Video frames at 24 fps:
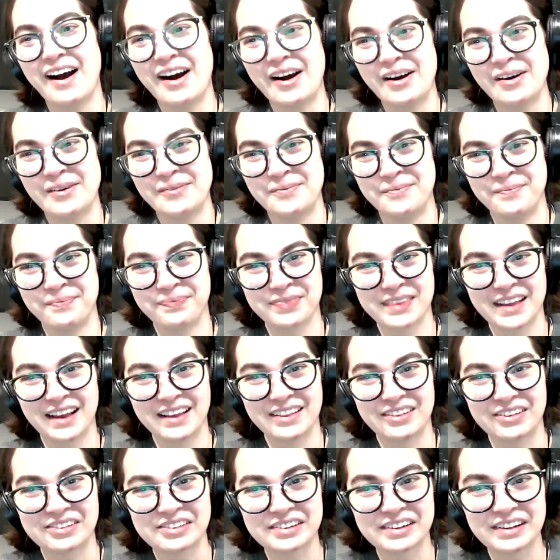
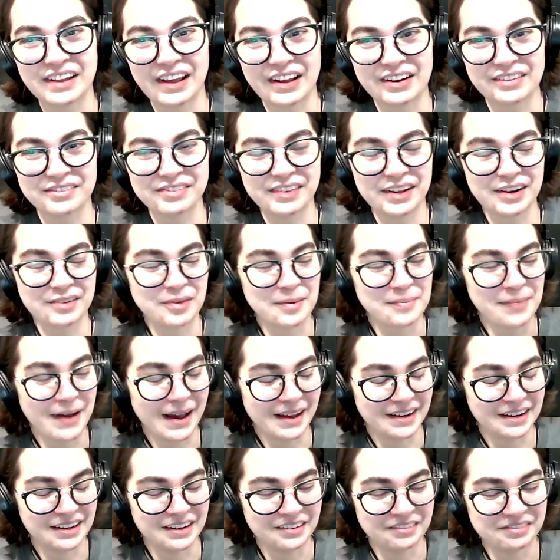There's a lot of like
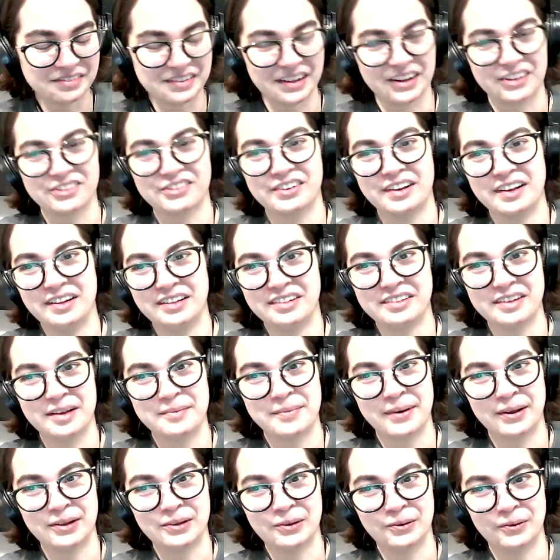repetitive sections
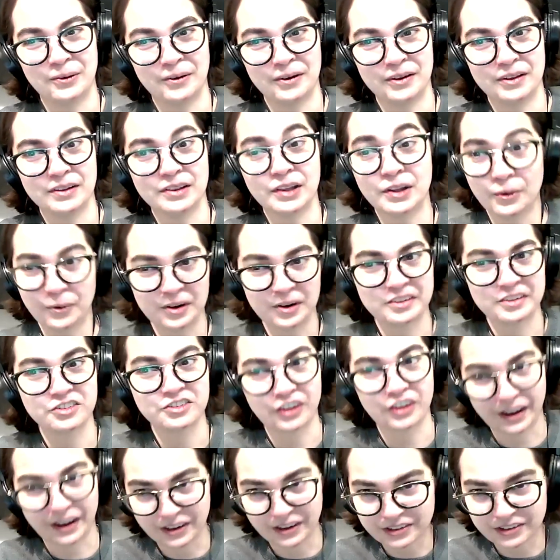about
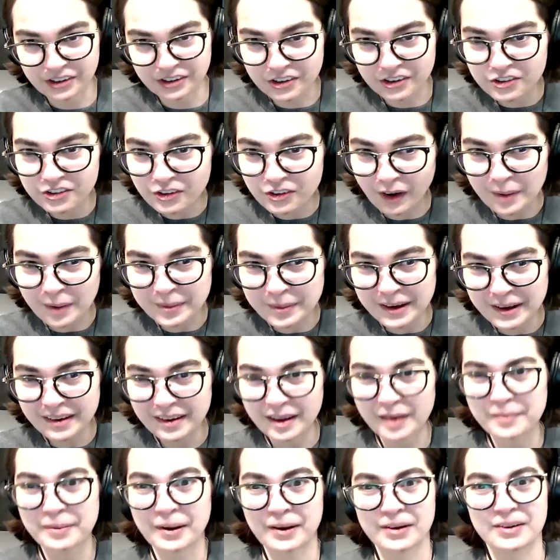Lenore's childhood
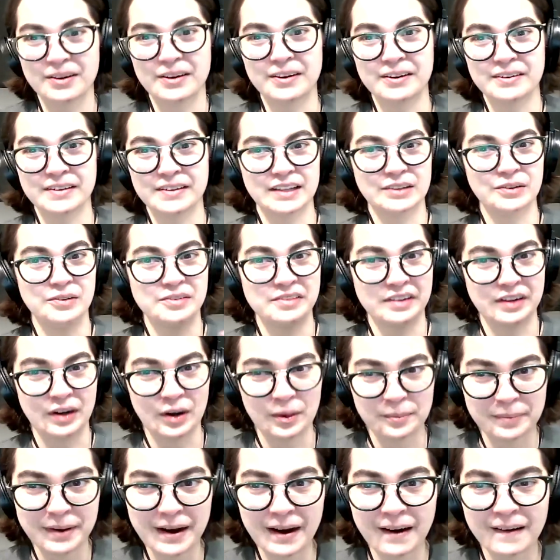trauma, about her like
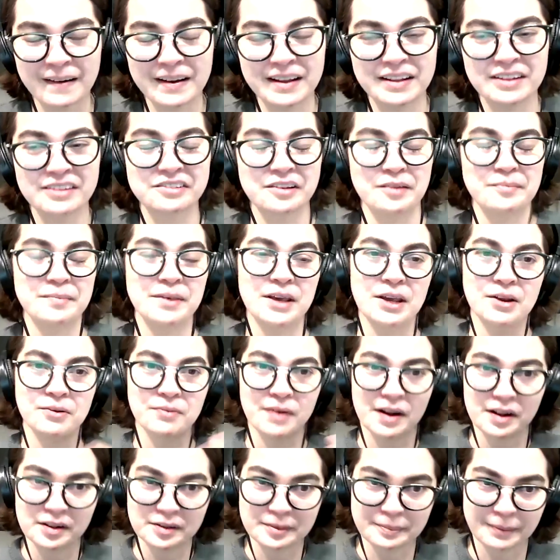losing her parents and being
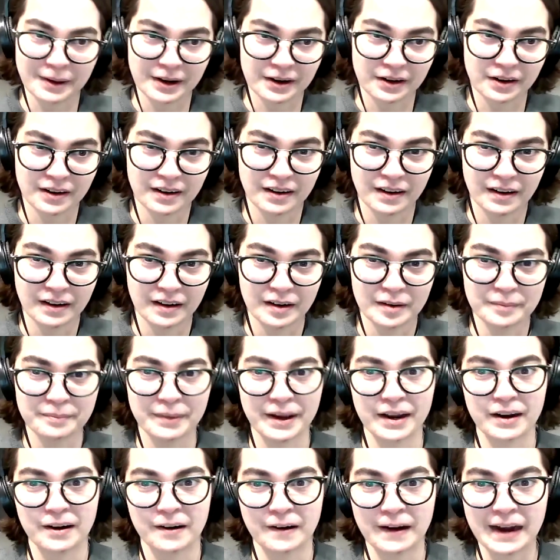raised by
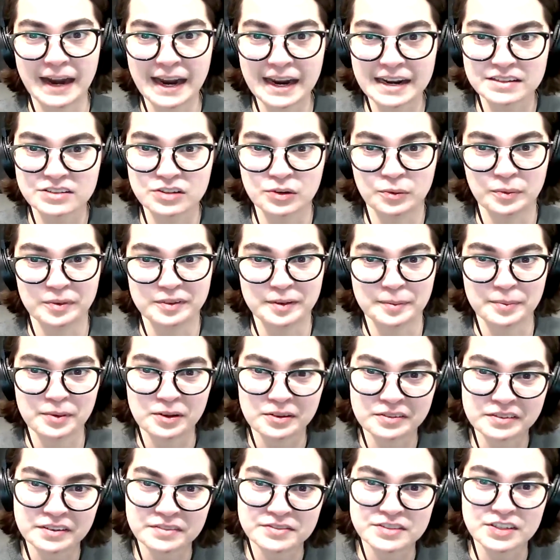her aunt who was
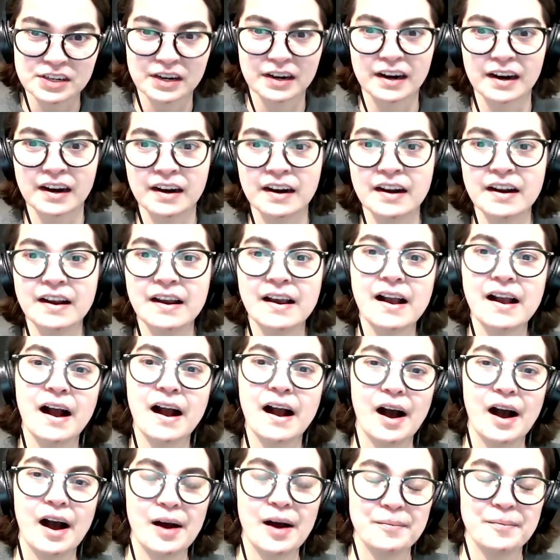abusive to her.
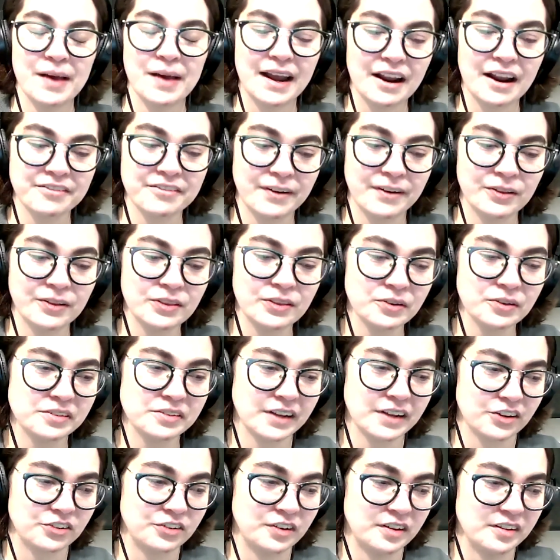And I found
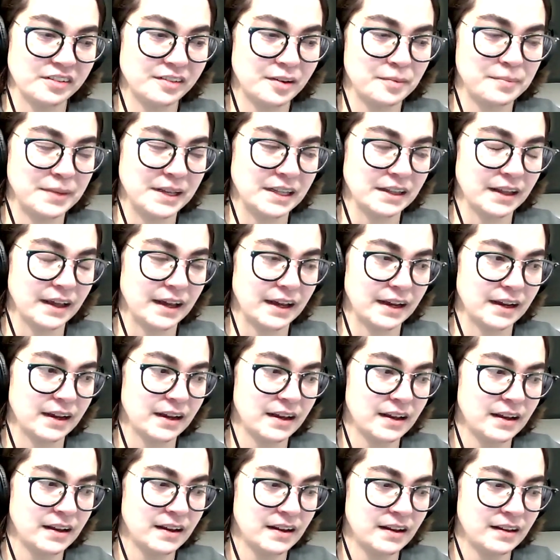those sections to be
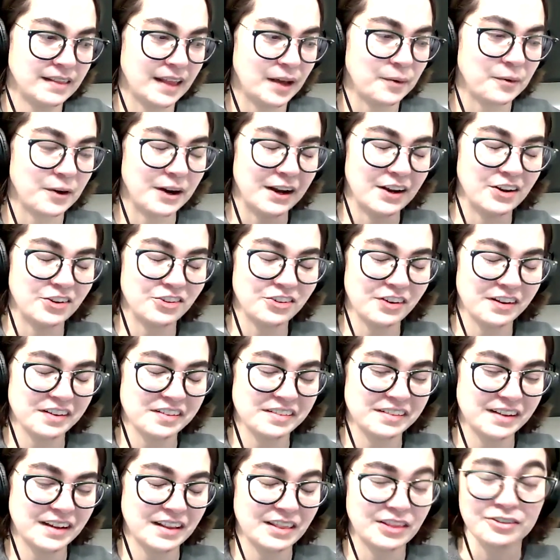like they were
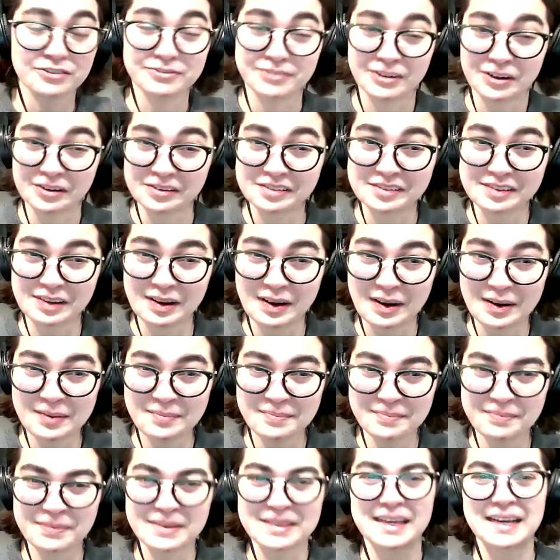interesting the first
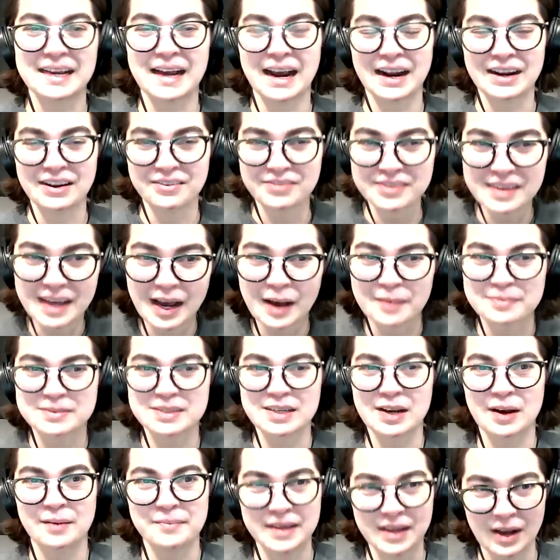time, but they kind of
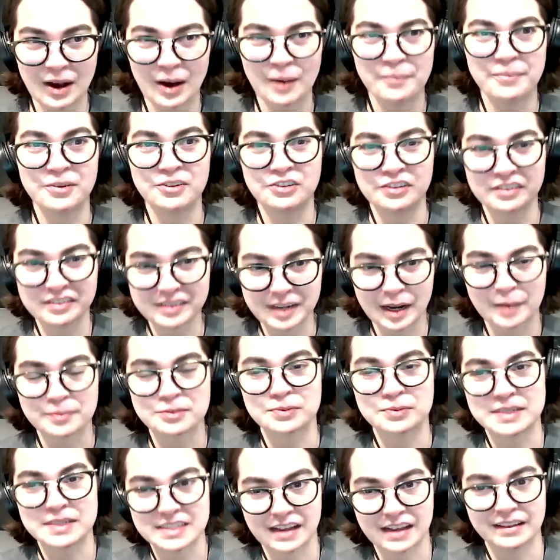kept coming up and just
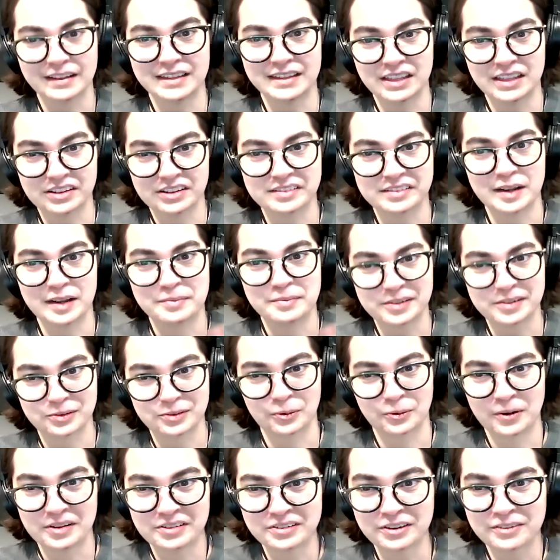kept retelling the same
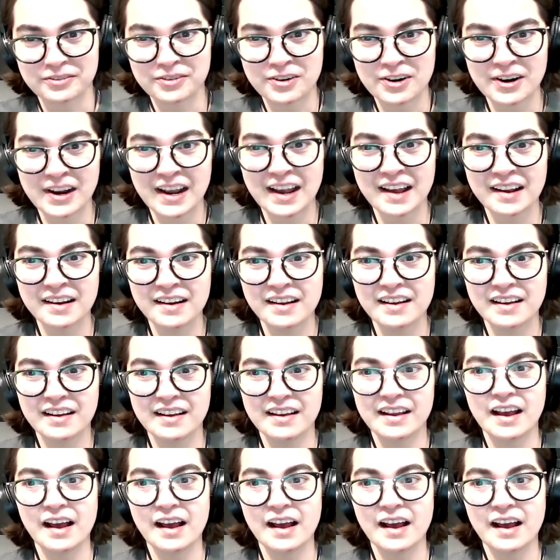stories over again.